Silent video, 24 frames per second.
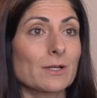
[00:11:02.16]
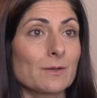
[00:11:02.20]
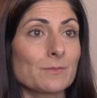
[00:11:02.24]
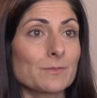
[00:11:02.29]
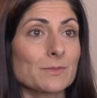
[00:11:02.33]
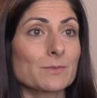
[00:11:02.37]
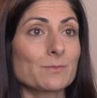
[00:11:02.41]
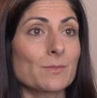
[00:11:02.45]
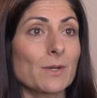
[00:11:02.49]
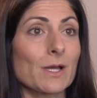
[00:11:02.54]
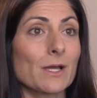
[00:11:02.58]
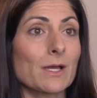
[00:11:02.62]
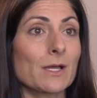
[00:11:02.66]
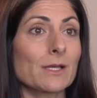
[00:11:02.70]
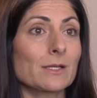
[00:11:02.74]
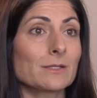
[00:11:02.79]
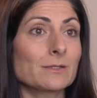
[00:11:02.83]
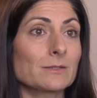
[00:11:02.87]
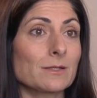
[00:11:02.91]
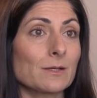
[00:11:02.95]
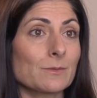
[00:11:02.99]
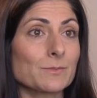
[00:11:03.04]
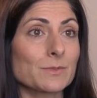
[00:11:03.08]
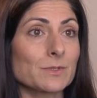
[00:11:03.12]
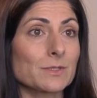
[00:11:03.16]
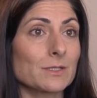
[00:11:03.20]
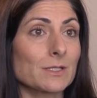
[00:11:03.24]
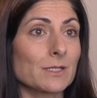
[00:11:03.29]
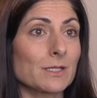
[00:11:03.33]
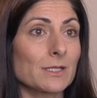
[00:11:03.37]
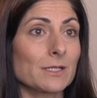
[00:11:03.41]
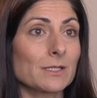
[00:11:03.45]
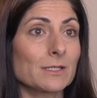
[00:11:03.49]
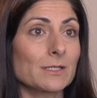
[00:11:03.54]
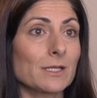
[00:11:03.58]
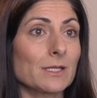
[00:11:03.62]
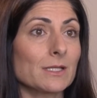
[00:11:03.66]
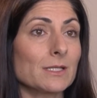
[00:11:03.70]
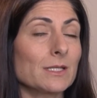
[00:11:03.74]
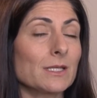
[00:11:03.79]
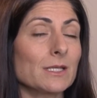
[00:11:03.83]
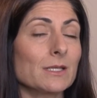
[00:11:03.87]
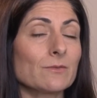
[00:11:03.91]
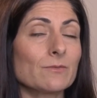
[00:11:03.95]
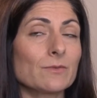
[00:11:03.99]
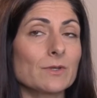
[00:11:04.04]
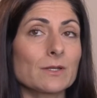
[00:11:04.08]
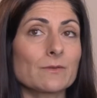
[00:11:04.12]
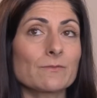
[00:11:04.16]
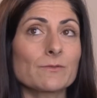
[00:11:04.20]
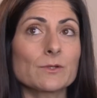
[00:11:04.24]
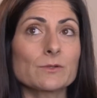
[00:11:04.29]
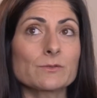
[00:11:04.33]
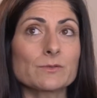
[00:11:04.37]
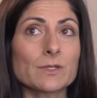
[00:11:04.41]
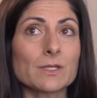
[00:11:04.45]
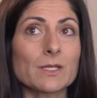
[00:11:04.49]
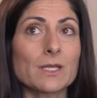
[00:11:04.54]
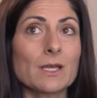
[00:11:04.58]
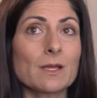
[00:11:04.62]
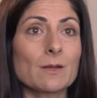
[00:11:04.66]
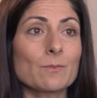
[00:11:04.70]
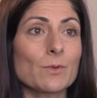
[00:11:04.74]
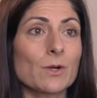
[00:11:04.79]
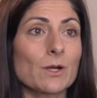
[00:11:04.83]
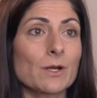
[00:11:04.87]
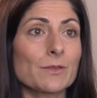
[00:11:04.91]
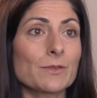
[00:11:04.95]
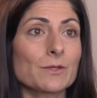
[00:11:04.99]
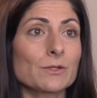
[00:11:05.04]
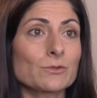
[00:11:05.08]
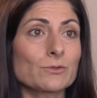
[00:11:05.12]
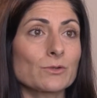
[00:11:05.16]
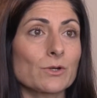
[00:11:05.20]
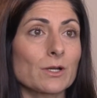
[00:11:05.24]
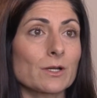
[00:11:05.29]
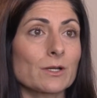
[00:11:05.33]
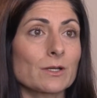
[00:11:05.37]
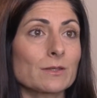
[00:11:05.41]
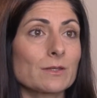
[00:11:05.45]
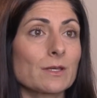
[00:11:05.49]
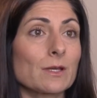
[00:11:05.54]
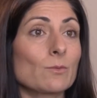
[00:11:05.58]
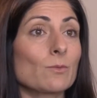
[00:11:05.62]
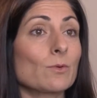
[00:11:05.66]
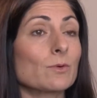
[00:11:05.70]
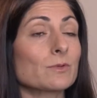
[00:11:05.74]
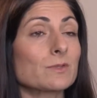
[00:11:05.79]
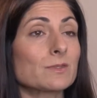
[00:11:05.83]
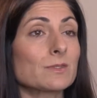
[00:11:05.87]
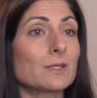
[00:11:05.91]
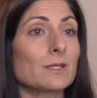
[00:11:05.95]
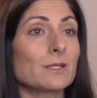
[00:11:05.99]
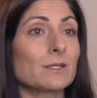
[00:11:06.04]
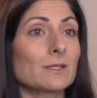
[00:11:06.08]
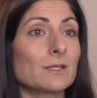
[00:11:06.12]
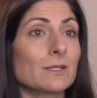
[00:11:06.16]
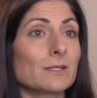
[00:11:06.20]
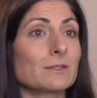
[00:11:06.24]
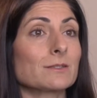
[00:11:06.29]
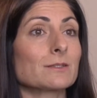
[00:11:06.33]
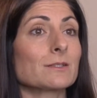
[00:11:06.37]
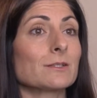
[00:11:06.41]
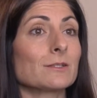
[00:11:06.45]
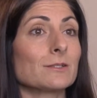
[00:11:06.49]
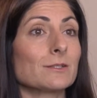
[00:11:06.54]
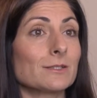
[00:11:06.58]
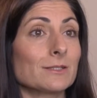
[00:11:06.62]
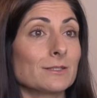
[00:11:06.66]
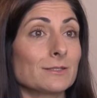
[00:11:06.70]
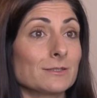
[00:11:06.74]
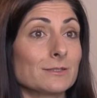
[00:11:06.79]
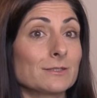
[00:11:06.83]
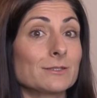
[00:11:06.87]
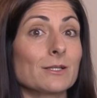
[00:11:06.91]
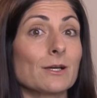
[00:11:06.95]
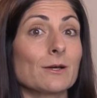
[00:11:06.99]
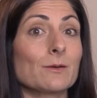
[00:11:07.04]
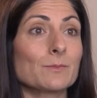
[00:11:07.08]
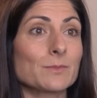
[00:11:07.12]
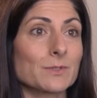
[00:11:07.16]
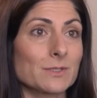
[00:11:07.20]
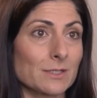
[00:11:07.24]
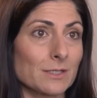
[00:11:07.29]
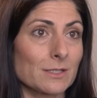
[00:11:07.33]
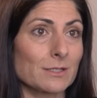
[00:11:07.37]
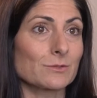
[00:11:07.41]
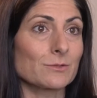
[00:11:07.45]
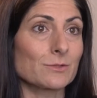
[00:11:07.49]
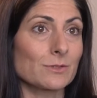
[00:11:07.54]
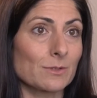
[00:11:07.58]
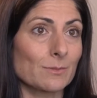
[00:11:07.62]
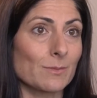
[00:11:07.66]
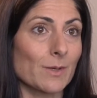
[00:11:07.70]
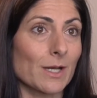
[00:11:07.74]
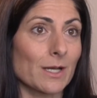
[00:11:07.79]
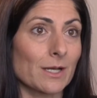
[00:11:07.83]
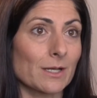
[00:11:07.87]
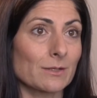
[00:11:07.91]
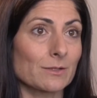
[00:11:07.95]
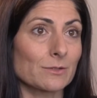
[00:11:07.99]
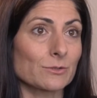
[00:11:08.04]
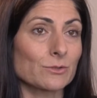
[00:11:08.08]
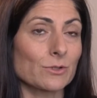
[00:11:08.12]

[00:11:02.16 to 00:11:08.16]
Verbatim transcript: comes by, dumps it in, and even if there's a camera on the truck, they won't see it until it dumps into the back of the